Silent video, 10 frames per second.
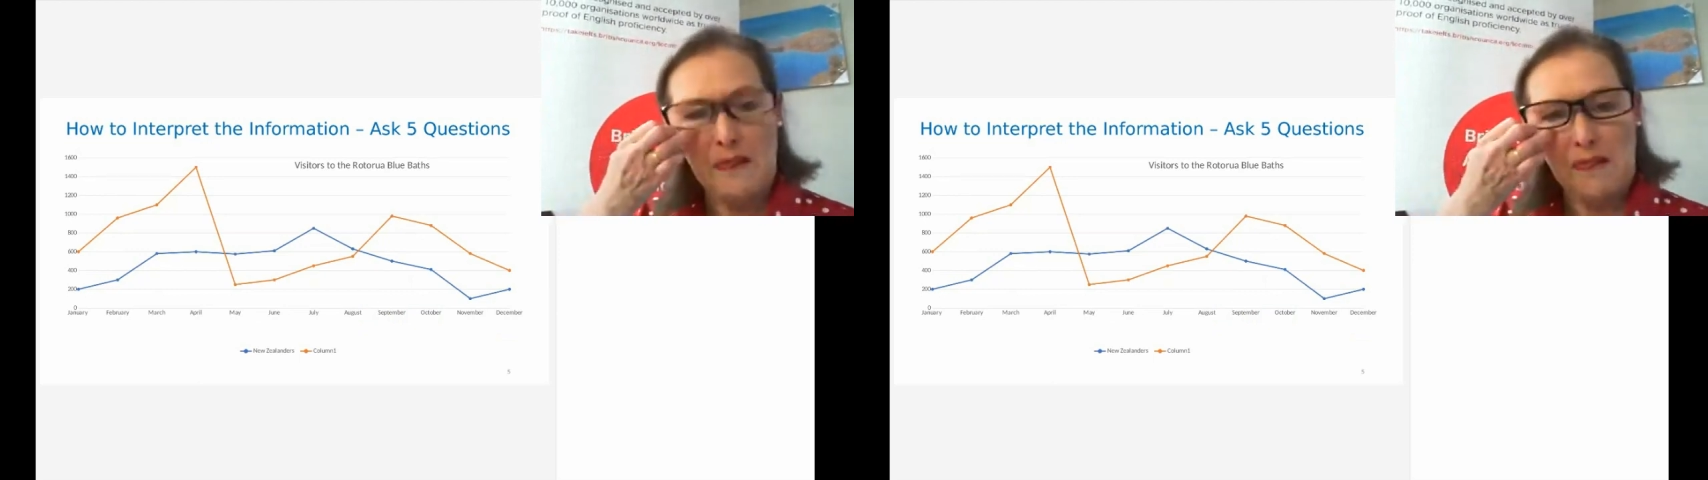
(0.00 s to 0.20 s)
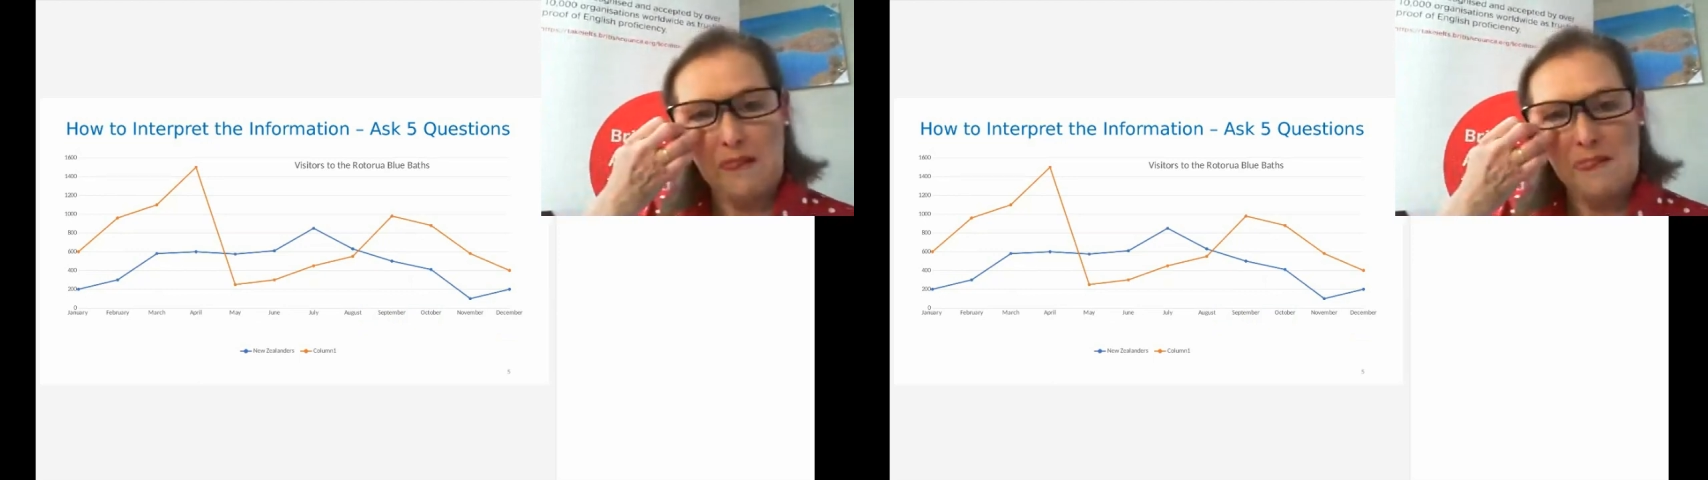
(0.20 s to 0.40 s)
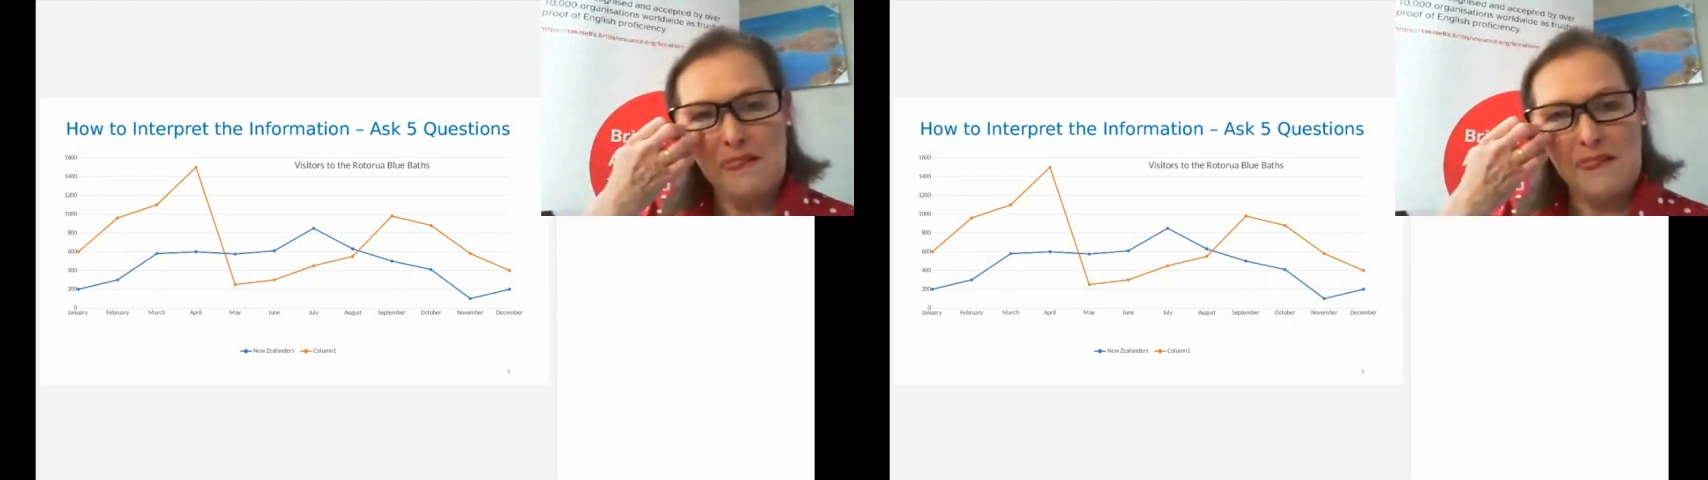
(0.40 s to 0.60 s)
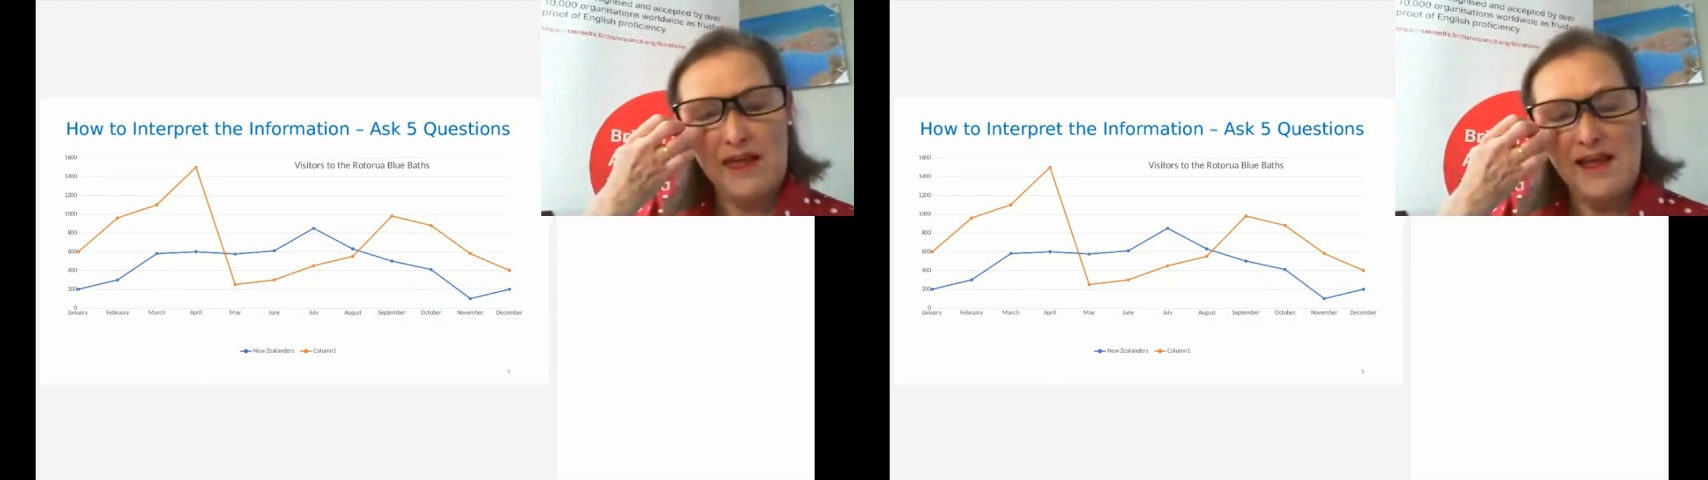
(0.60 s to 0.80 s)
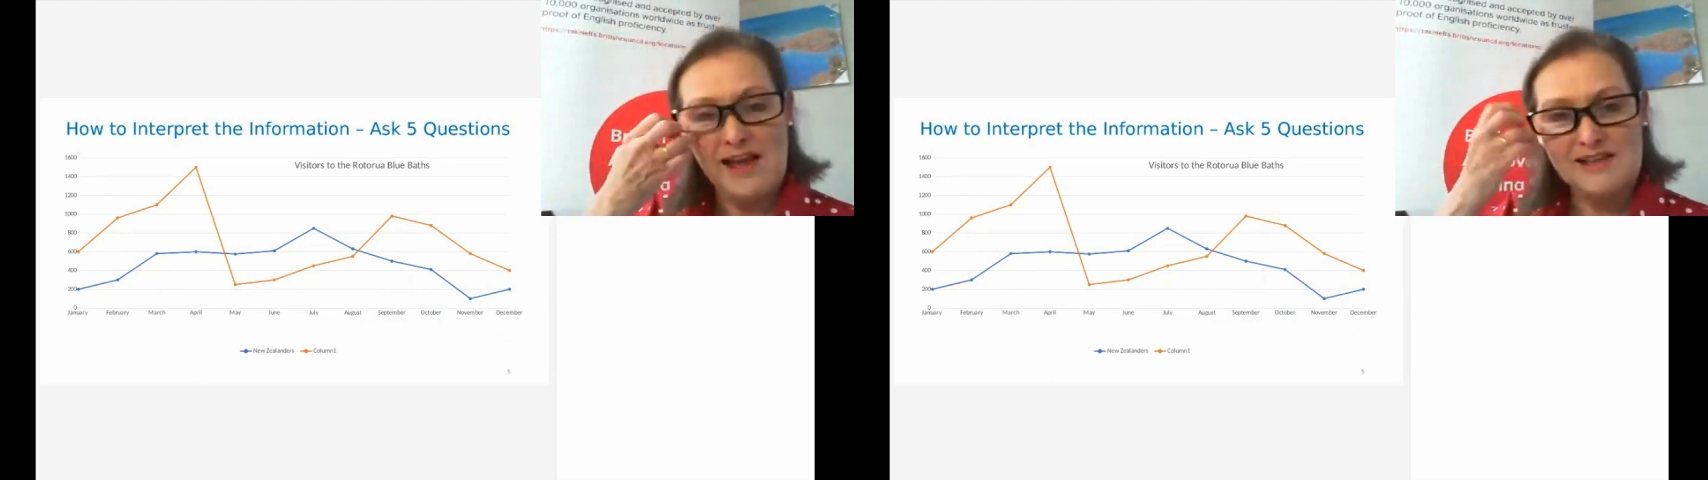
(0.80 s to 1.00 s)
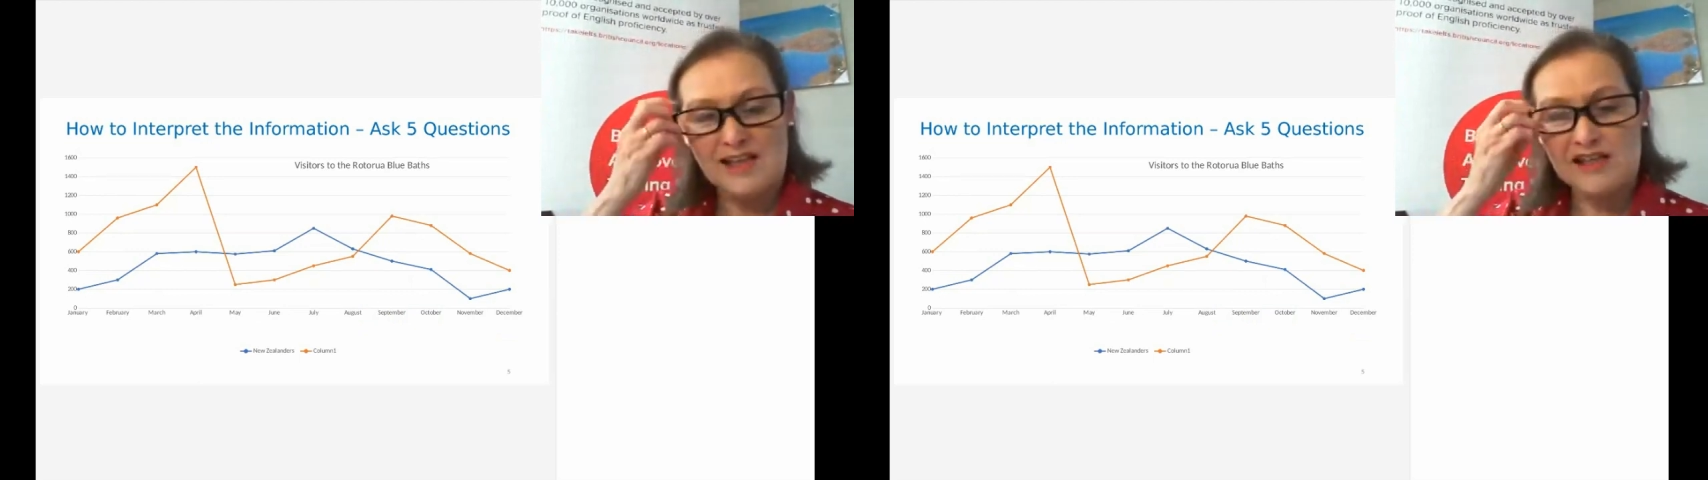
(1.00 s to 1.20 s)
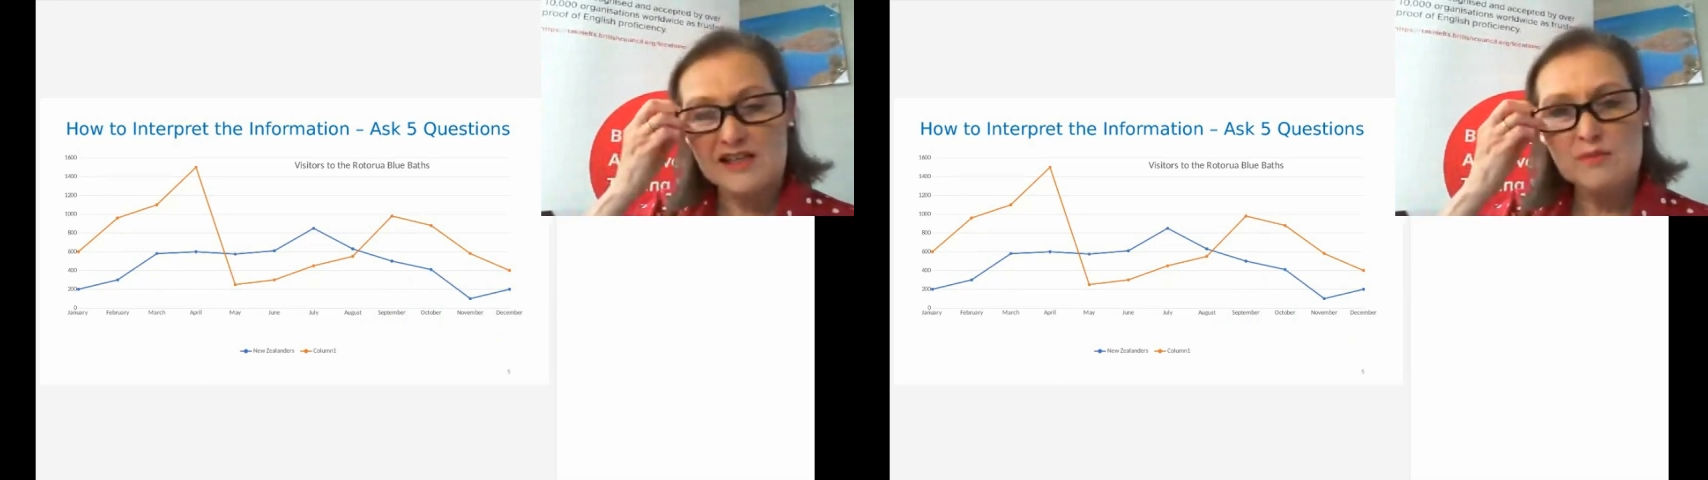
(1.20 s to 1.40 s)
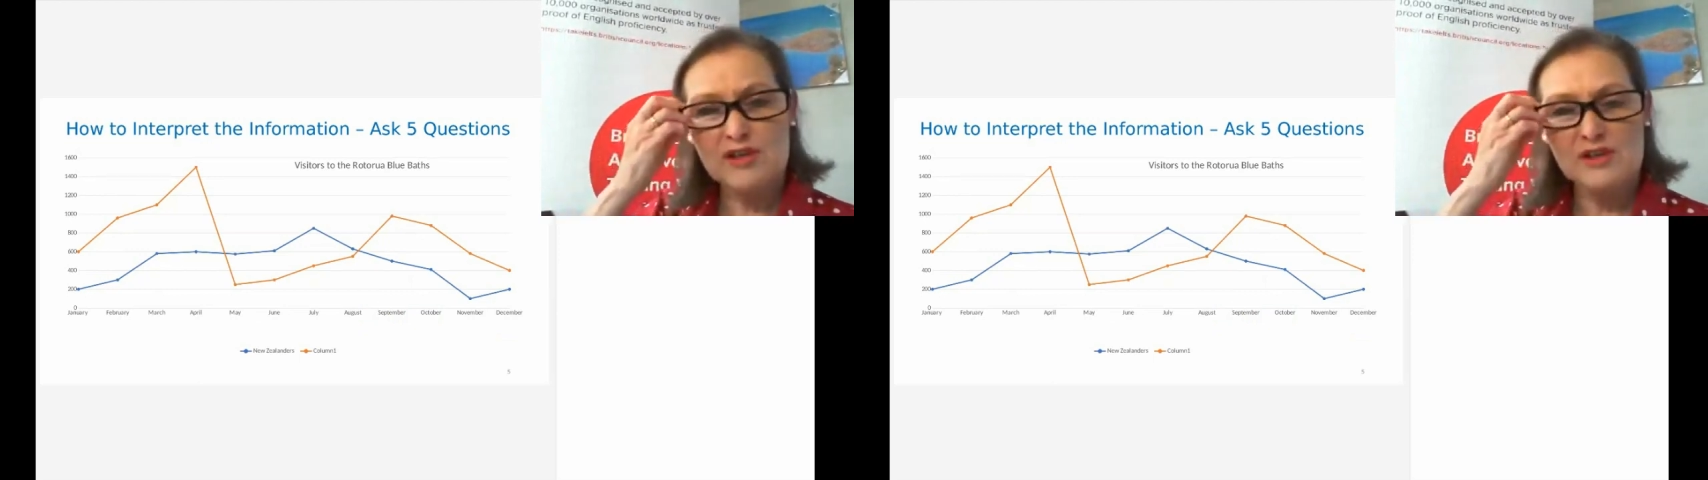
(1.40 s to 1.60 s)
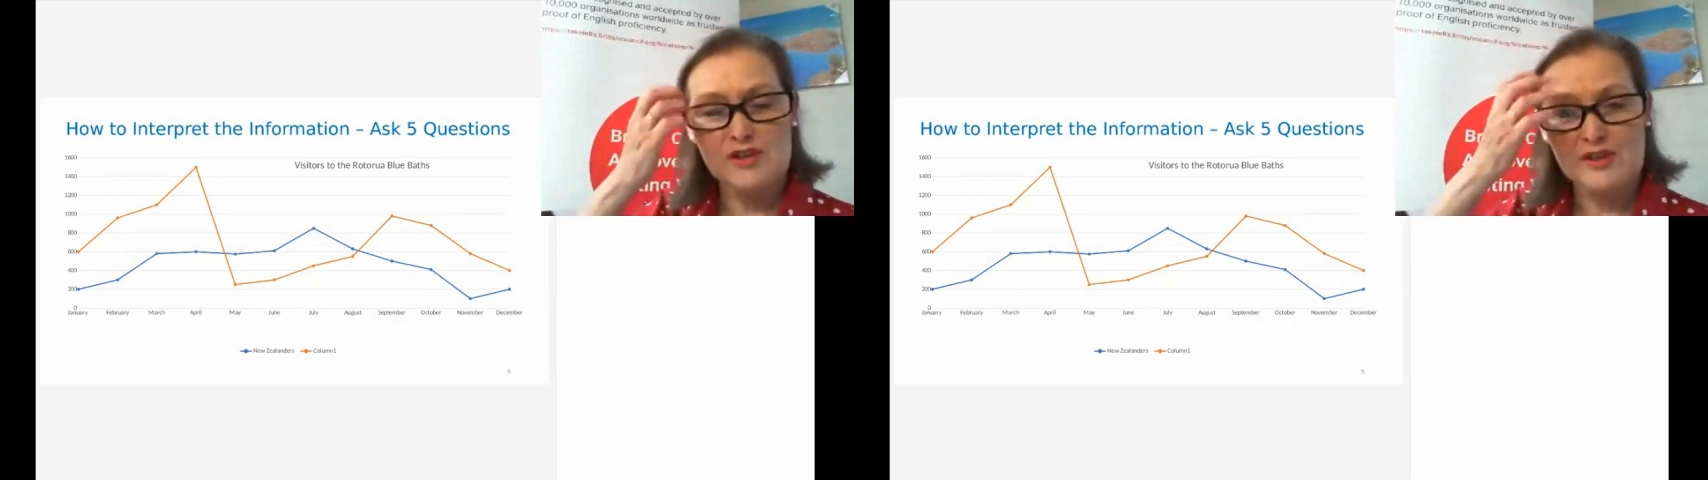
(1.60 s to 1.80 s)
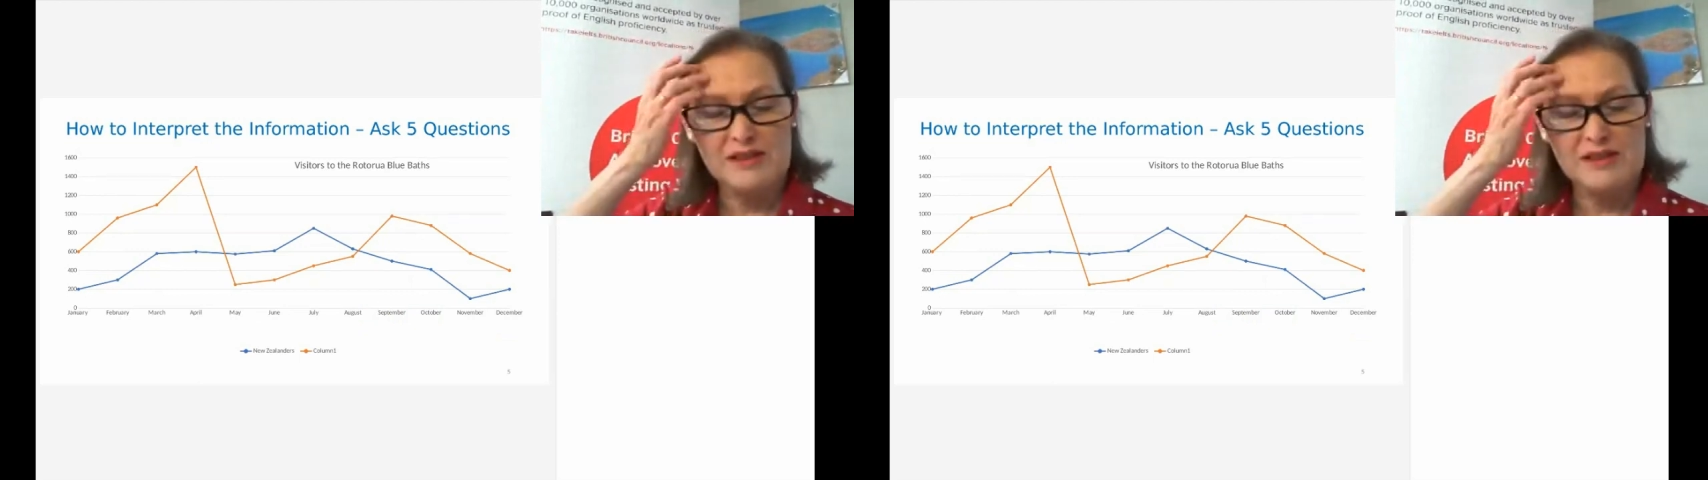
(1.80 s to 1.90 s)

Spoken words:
And I just want you to spend a few